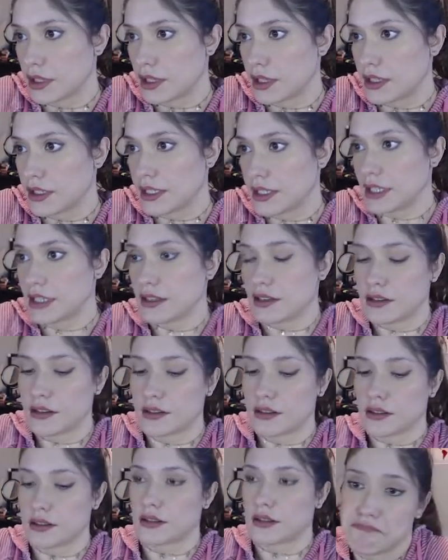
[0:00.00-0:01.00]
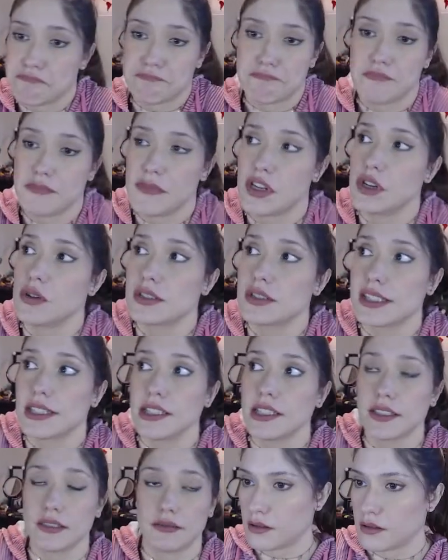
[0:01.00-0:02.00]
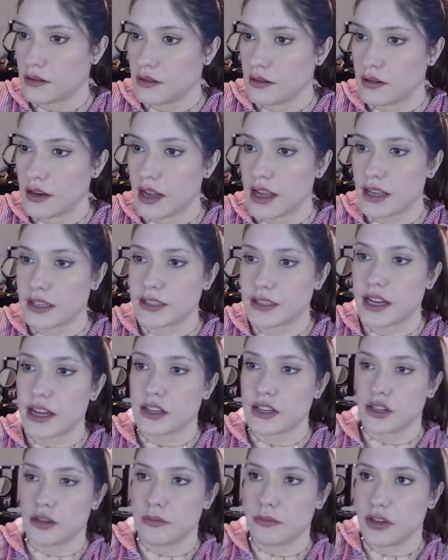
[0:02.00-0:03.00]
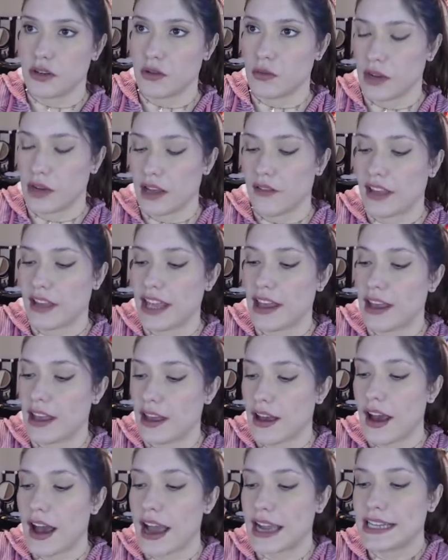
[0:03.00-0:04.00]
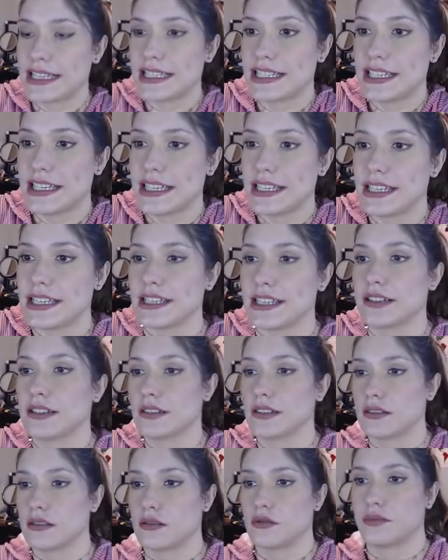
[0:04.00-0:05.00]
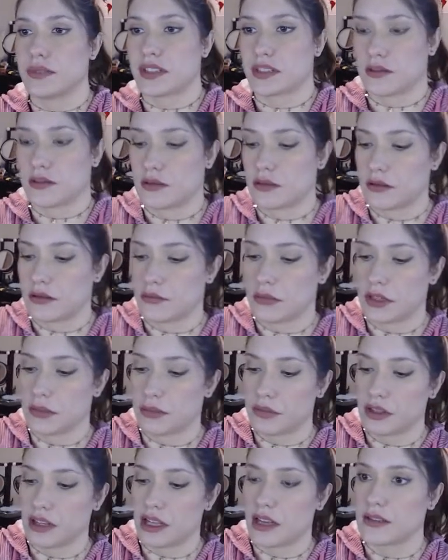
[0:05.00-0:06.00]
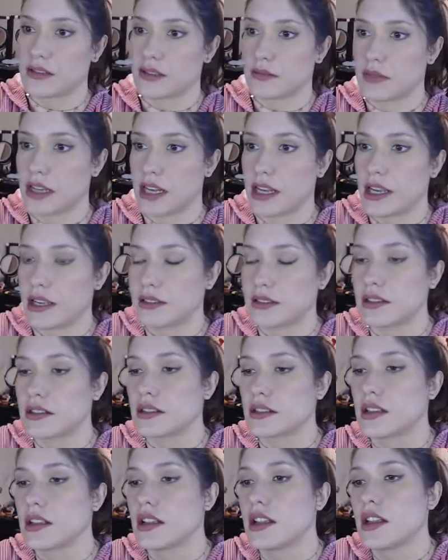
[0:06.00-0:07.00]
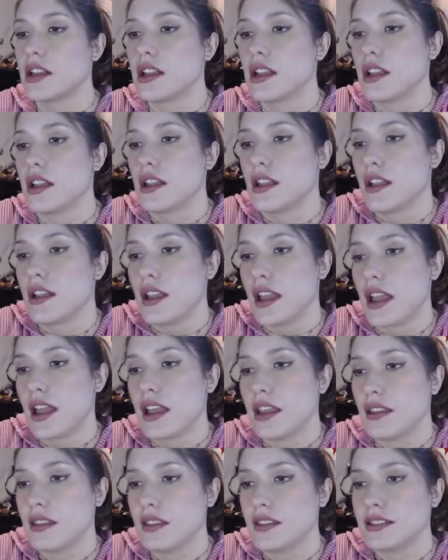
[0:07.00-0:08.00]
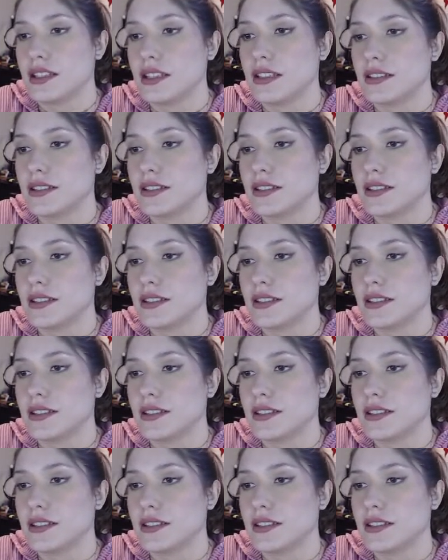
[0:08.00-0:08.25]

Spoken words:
hidden. You don't see it. Next attribute, we have ID. Oops, I'm gonna put that in some tags, huh? And this is